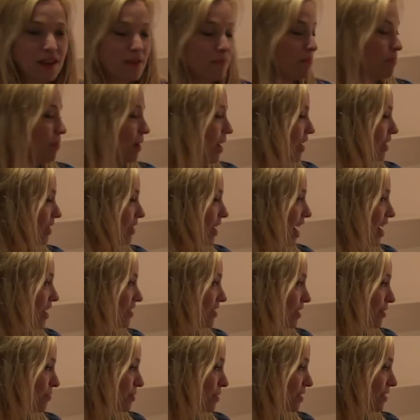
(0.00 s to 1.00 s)
But
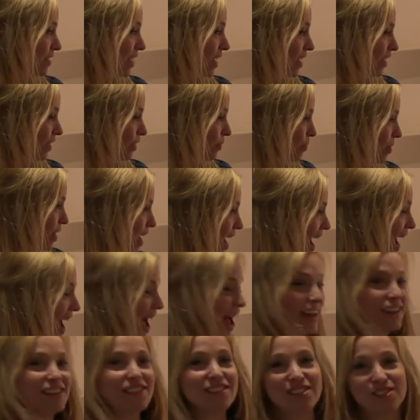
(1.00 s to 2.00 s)
as I was saying, we
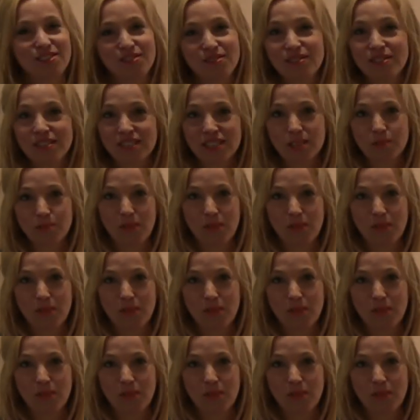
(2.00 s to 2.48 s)
had to use these